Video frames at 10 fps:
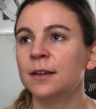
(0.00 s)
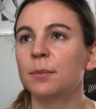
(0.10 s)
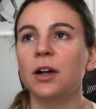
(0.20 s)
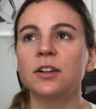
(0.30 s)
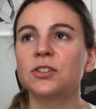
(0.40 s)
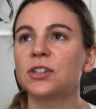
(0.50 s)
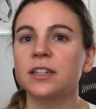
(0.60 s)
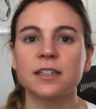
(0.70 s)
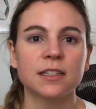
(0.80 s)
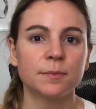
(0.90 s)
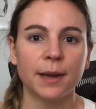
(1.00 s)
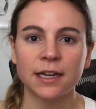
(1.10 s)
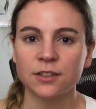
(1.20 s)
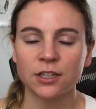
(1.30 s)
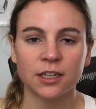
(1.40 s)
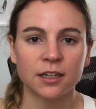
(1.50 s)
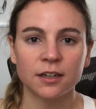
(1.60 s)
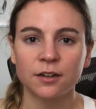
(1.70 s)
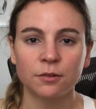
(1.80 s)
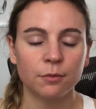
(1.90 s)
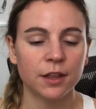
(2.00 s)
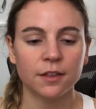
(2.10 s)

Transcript: Paul starts this banter with